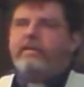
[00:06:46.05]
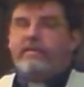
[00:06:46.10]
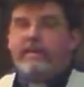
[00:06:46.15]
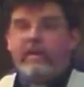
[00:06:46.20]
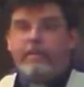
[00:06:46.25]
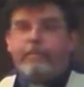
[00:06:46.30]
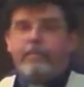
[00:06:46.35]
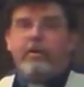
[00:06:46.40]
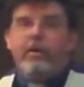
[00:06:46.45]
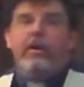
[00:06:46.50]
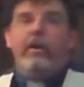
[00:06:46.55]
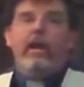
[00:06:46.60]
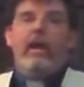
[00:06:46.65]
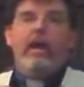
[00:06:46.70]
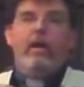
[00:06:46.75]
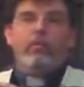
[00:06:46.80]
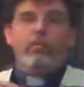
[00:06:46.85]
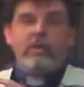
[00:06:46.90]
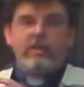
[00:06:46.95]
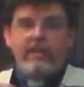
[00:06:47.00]
deeper
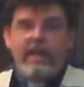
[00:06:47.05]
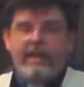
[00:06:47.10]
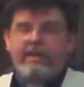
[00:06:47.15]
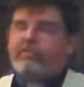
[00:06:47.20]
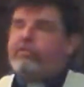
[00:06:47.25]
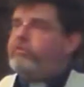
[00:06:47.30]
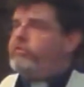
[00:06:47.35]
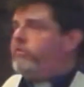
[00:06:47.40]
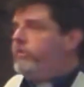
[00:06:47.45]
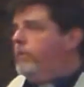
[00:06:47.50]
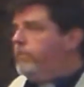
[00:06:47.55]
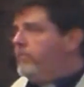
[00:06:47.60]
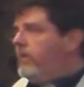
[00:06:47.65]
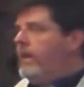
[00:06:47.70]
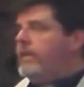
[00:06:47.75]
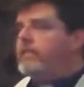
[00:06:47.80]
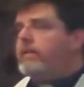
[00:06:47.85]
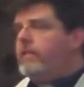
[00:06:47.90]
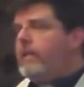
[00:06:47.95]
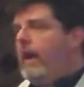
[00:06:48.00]
relationships
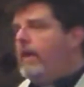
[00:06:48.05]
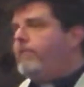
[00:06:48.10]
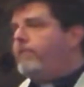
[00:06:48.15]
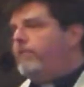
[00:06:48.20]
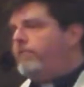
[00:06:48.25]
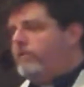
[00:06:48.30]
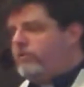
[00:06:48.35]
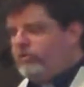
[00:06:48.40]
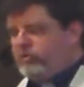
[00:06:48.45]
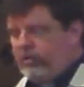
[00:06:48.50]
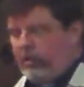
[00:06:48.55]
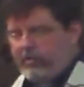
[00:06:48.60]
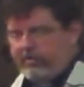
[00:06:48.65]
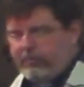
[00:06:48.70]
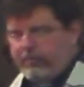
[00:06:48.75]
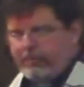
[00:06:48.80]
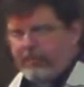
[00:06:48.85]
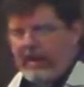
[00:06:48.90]
in the life of the church,